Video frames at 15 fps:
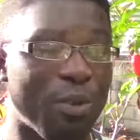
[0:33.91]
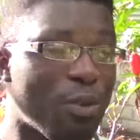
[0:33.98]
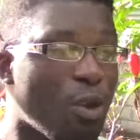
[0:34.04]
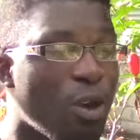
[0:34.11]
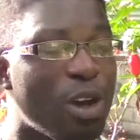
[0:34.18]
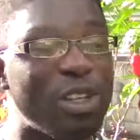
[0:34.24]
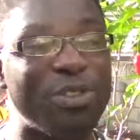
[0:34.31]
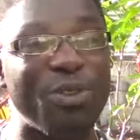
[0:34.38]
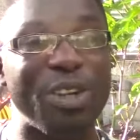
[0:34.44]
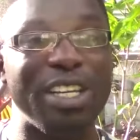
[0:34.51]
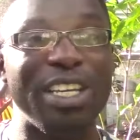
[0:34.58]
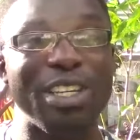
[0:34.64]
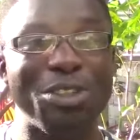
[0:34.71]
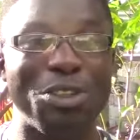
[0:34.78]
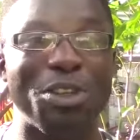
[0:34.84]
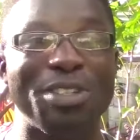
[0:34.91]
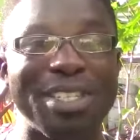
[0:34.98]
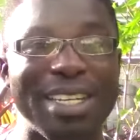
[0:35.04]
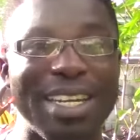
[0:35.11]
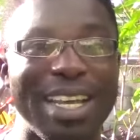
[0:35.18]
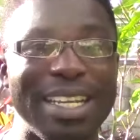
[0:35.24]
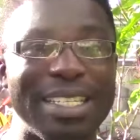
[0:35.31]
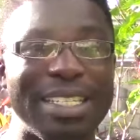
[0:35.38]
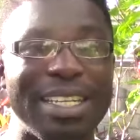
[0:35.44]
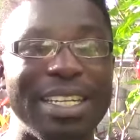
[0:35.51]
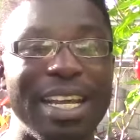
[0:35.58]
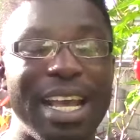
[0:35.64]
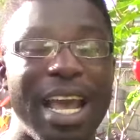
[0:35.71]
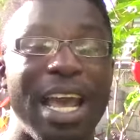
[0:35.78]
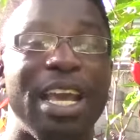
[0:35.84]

Of course, for the year 2018,